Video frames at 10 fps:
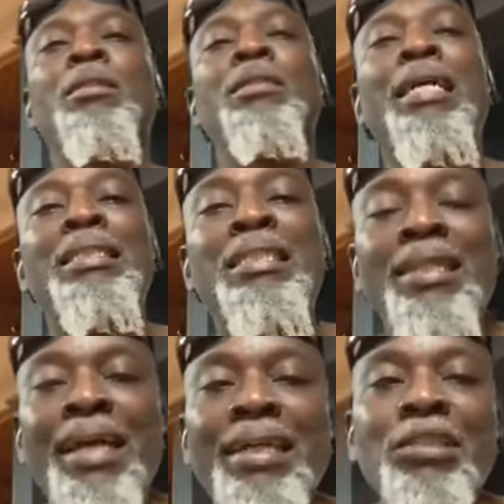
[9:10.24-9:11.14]

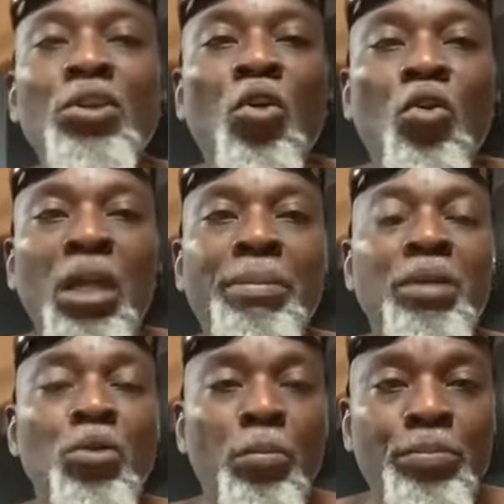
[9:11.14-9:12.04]
Nigeria is all
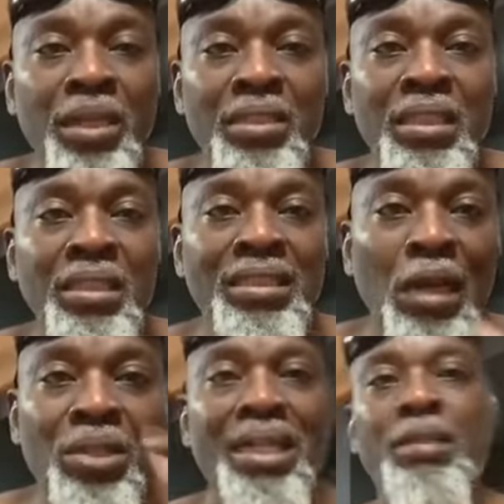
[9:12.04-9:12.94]
about oppressing
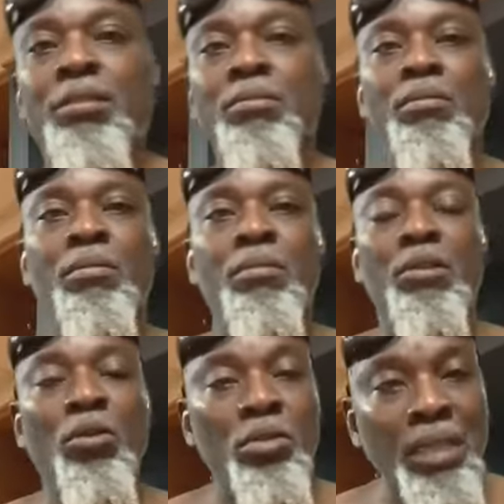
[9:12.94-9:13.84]
Southerners.
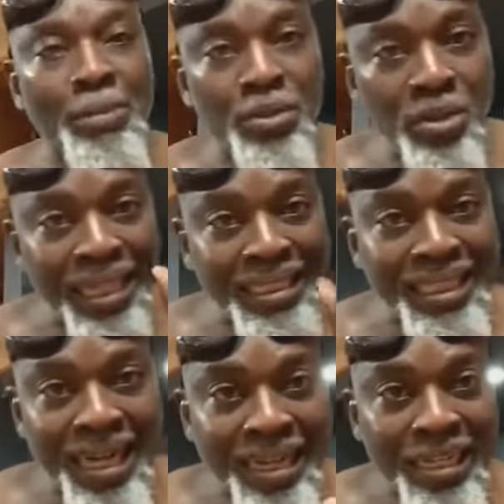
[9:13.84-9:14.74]
Contraption
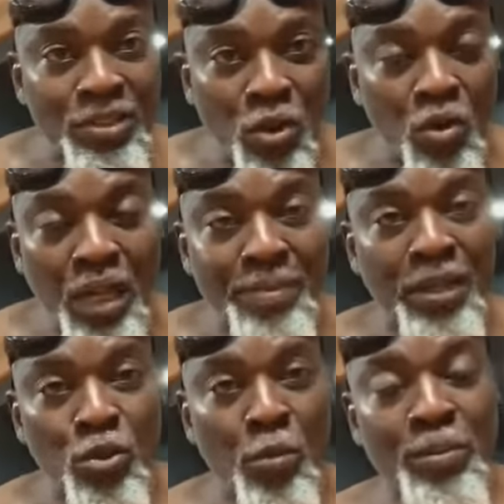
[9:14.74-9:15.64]
Nigeria is all
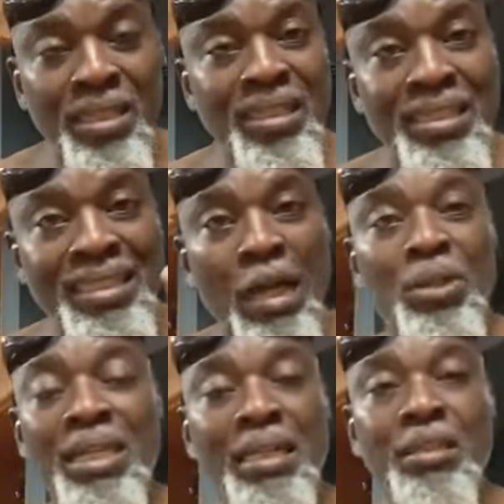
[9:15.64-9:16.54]
about oppressing
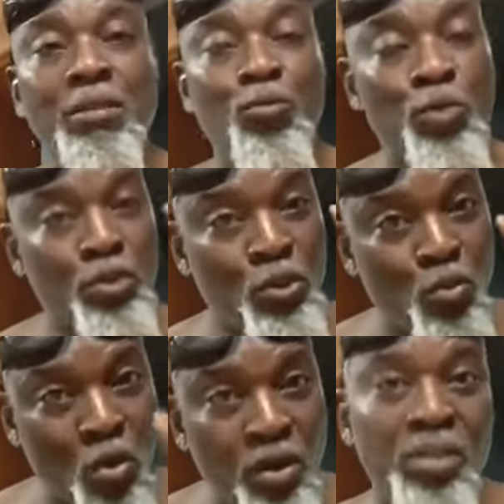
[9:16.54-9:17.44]
Southerners. Once
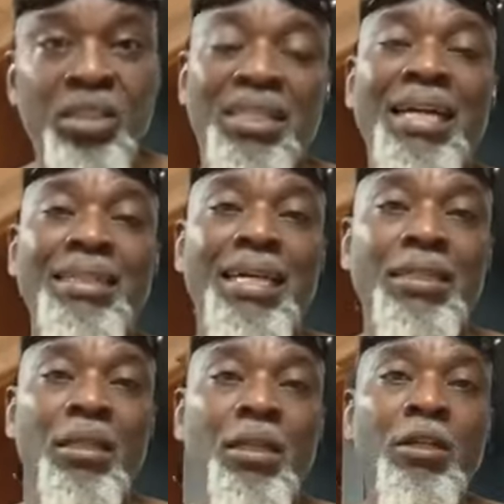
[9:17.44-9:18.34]
you understand
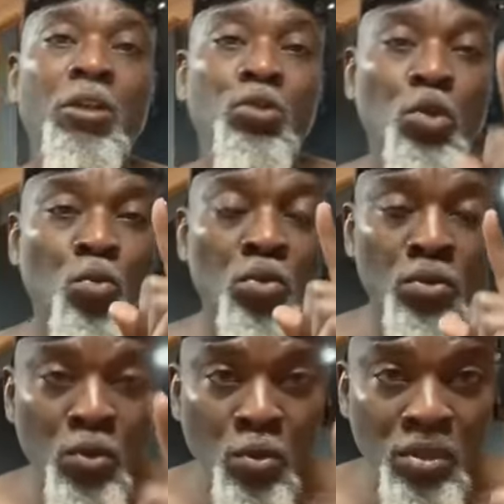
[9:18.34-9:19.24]
that, you will
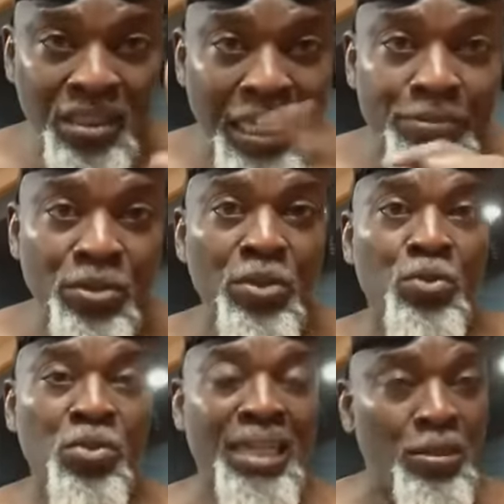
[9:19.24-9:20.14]
know the steps you need
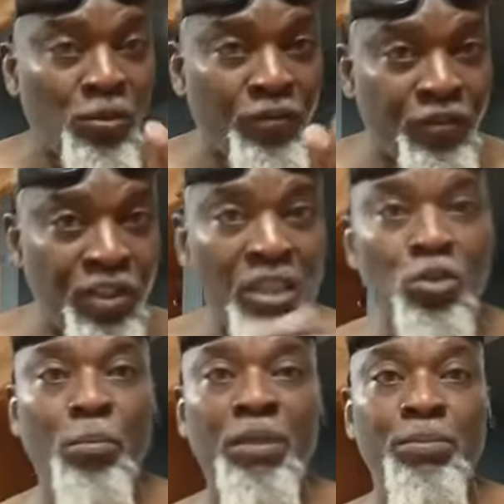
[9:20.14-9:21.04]
to take to free
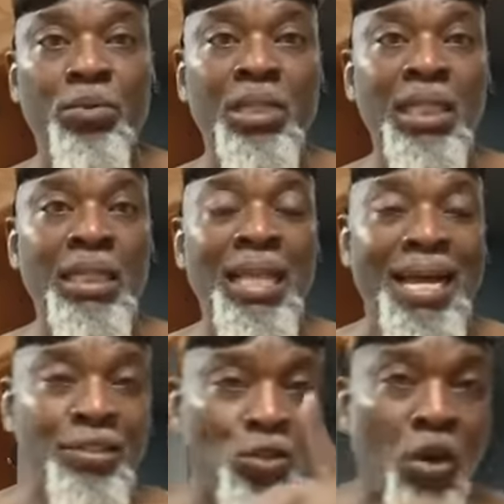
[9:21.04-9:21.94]
your people
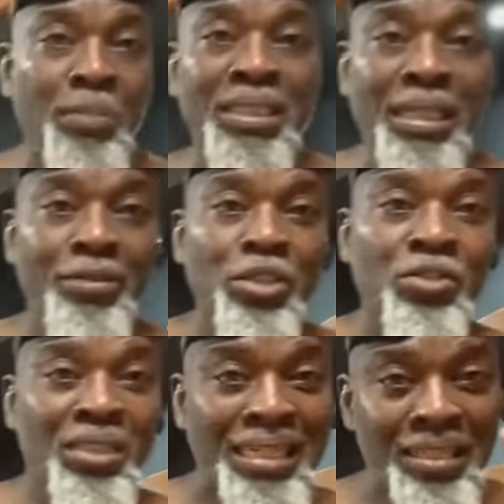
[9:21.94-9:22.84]
and your coming
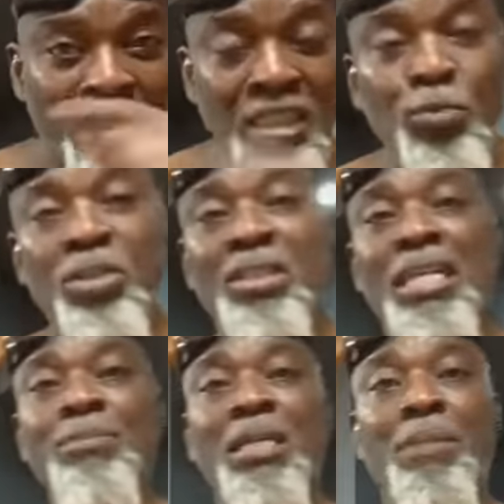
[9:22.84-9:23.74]
generations, and this is what the
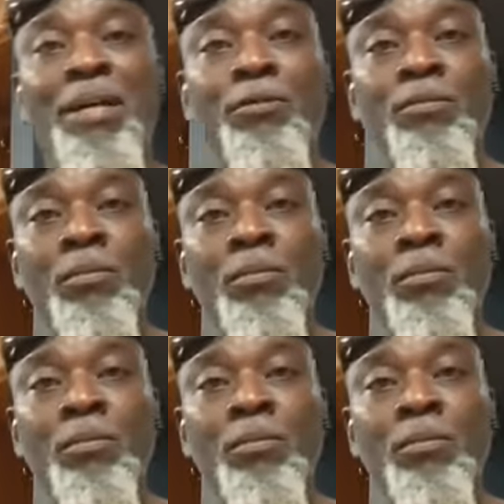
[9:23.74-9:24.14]
steps are about.